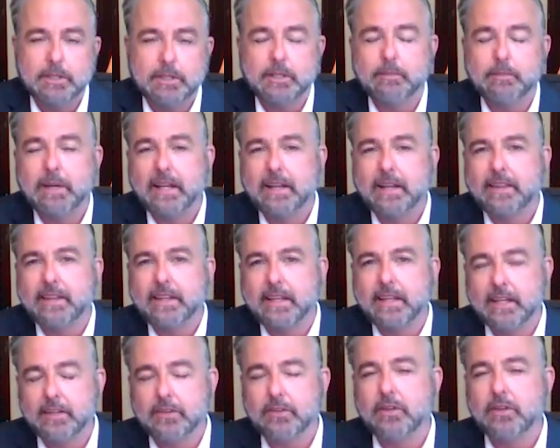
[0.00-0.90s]
But the main thing
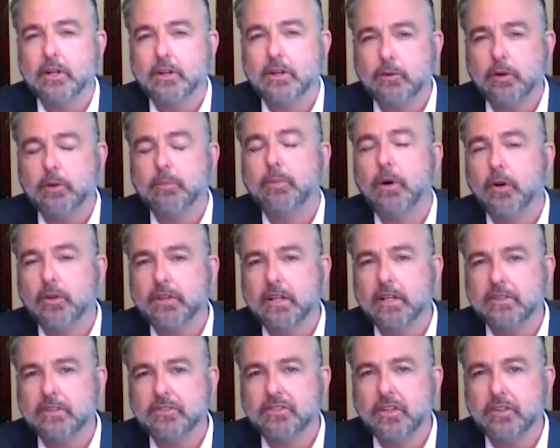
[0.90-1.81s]
is we both
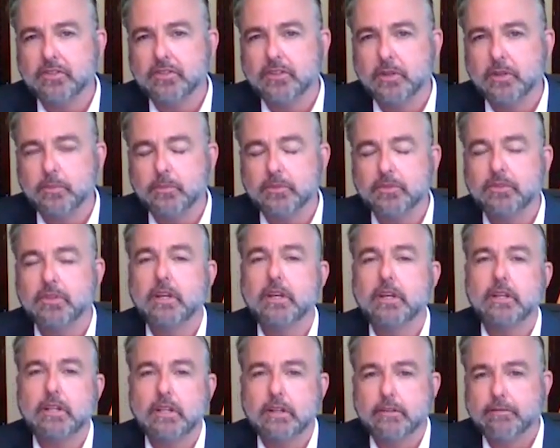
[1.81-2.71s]
have systems.
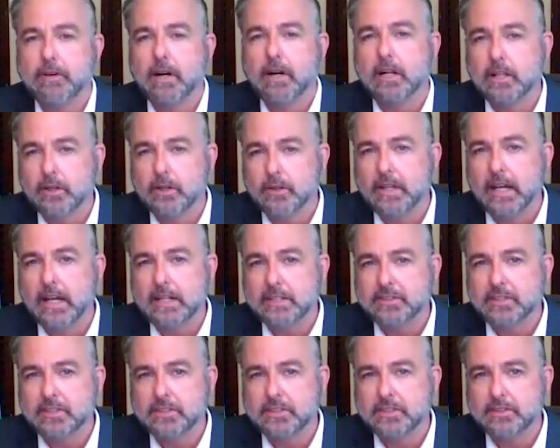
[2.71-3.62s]
You follow
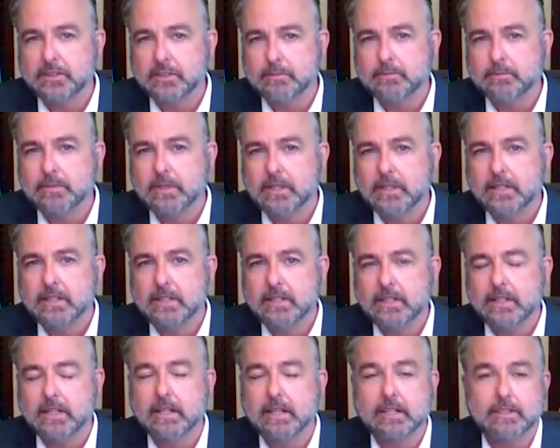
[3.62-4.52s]
that system
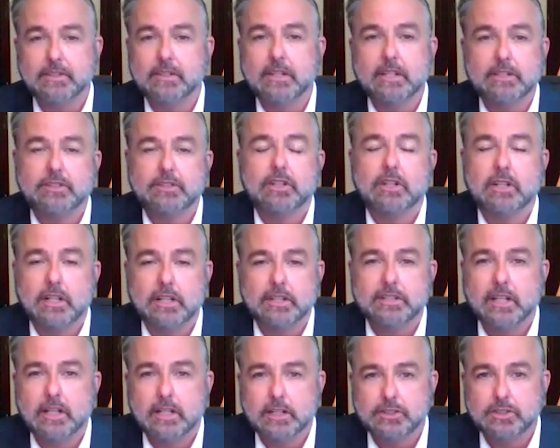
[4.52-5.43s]
and, until it
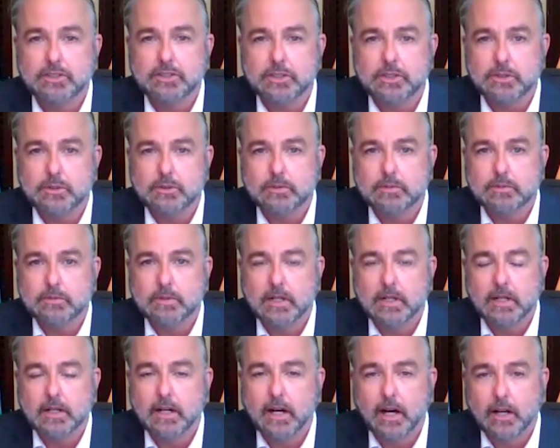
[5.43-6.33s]
tells you
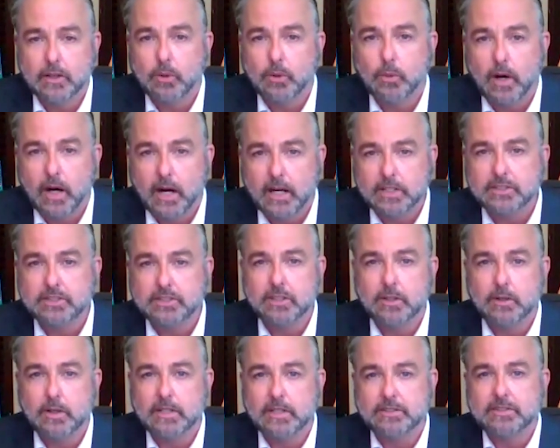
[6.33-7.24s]
uh, otherwise. You
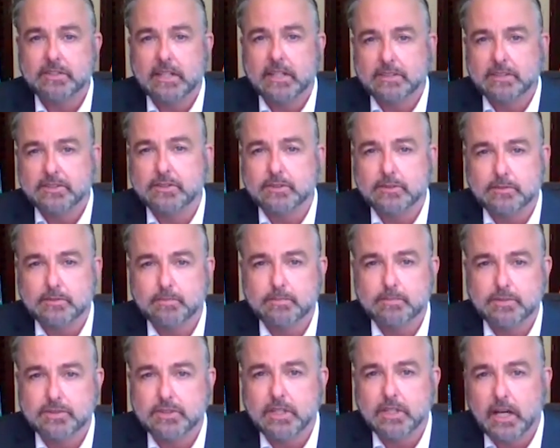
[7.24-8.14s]
know, as as your
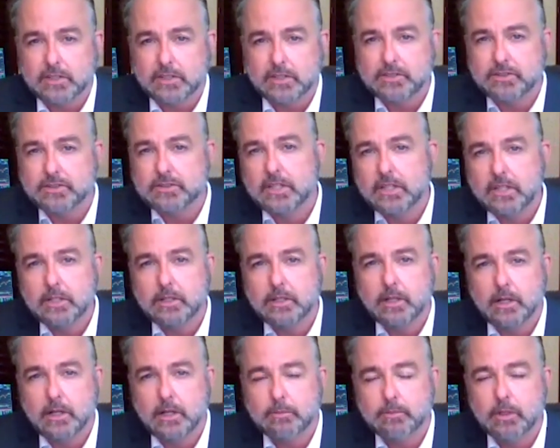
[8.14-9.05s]
stocks
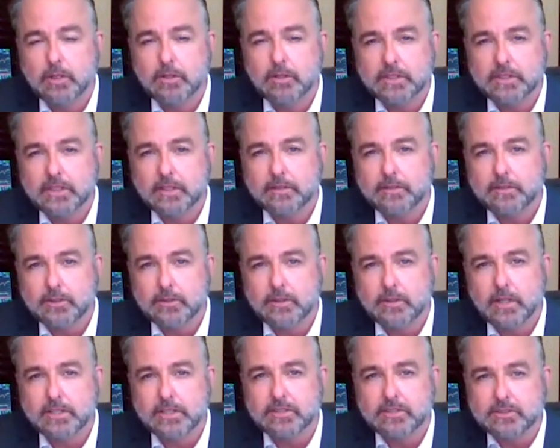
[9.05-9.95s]
uh, move in different
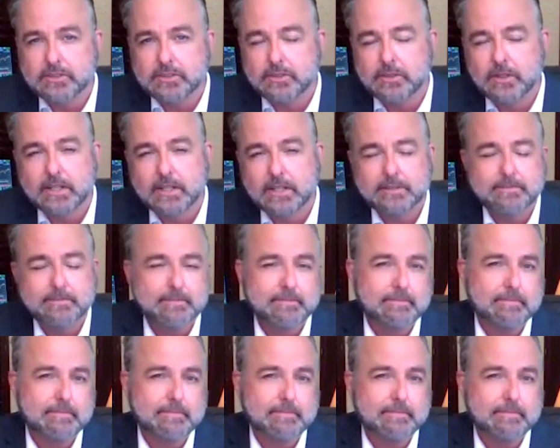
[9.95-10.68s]
directions. Correct.